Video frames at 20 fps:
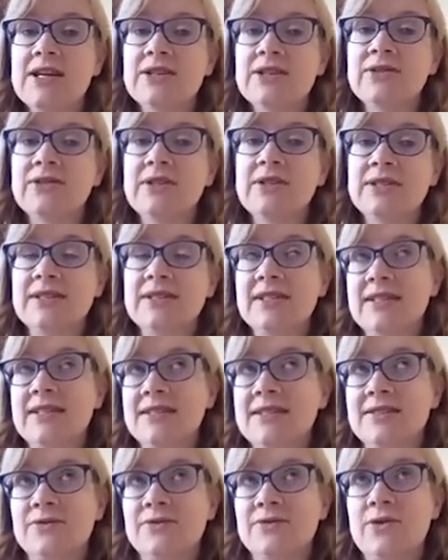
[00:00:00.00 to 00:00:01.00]
So this is a
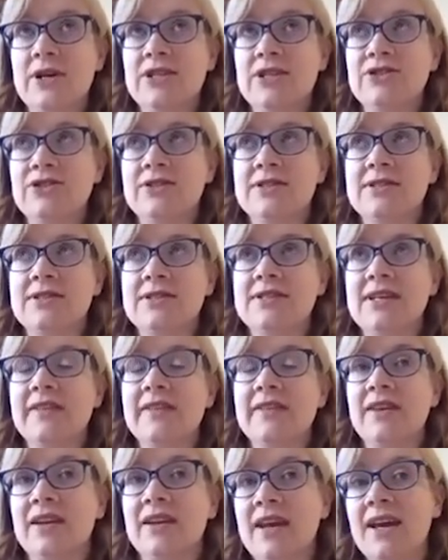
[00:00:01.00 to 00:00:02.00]
list of questions
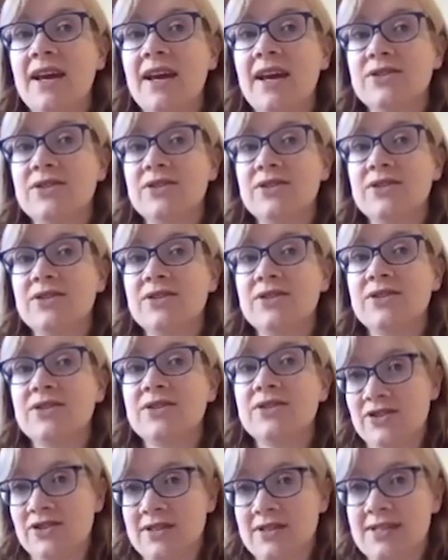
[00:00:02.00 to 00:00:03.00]
and then have
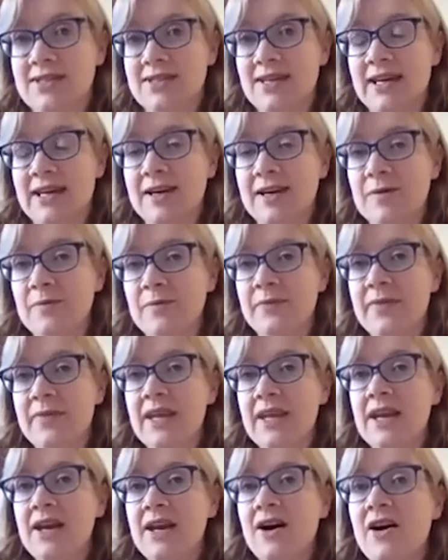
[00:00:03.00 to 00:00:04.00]
suggestions on
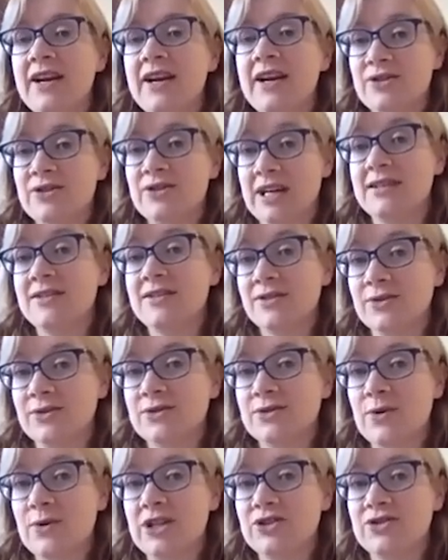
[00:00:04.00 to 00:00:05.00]
how to answer those
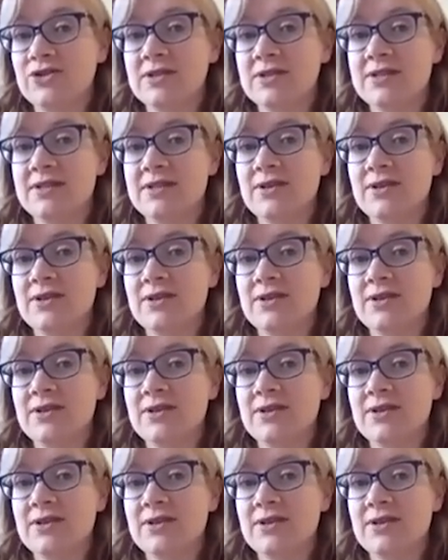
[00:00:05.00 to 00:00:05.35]
questions.